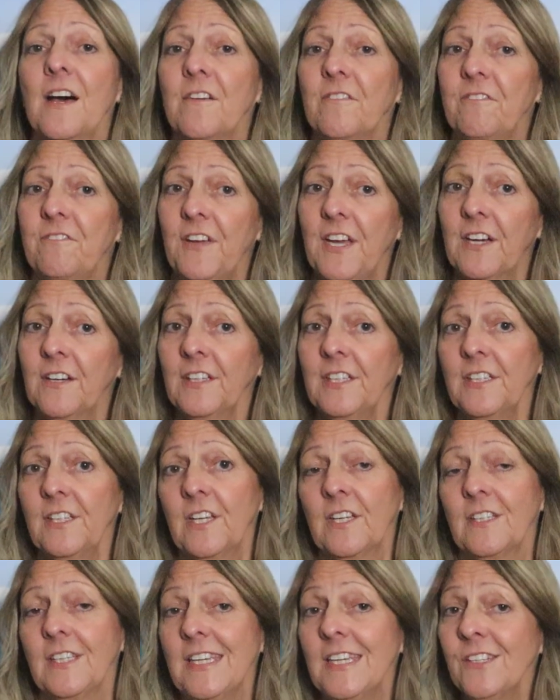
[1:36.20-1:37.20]
a
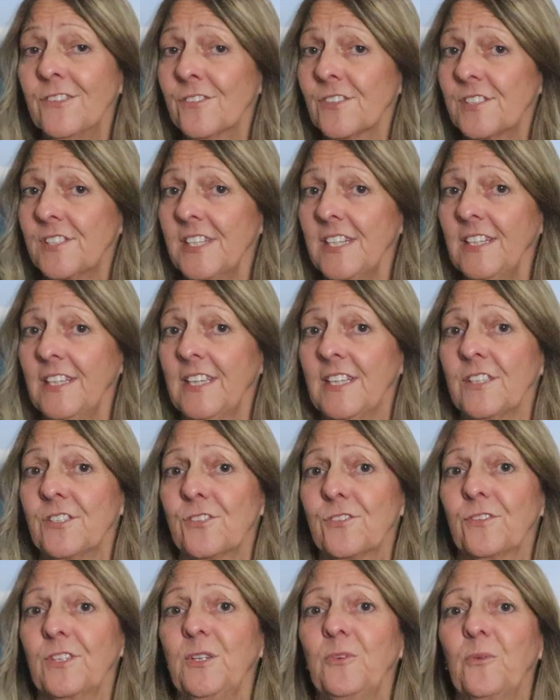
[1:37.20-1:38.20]
very interesting
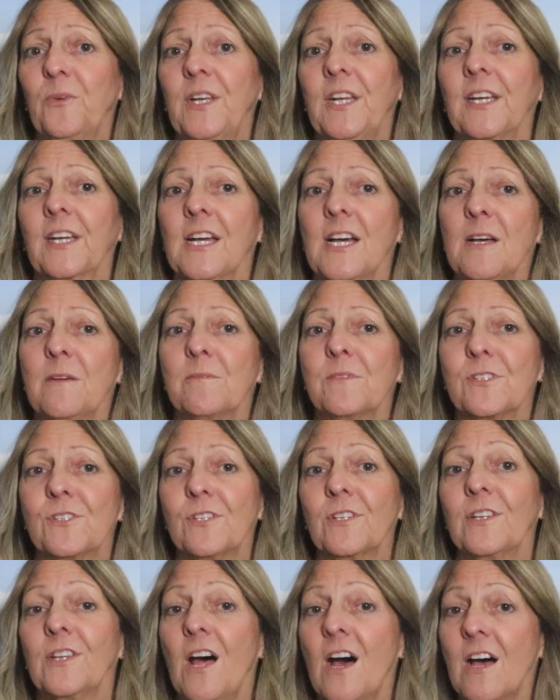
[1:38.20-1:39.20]
history when it comes
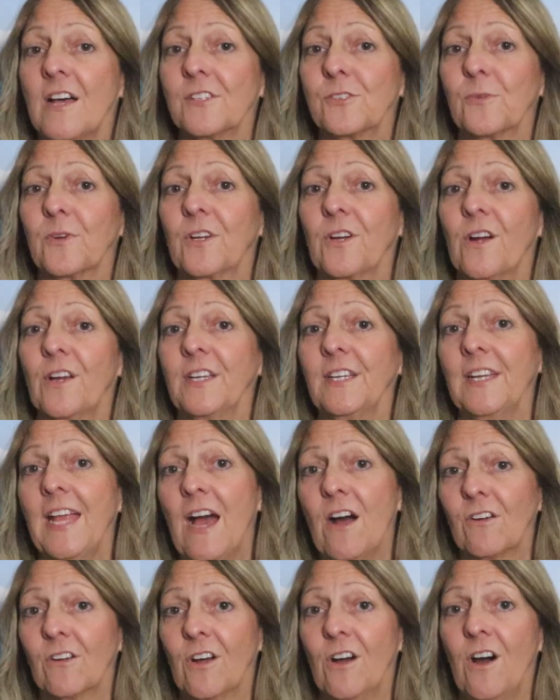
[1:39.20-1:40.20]
to laws regarding
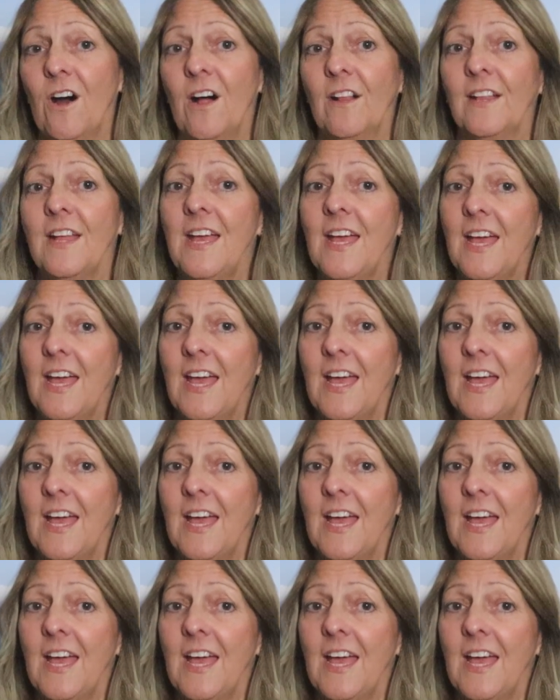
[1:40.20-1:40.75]
alcohol.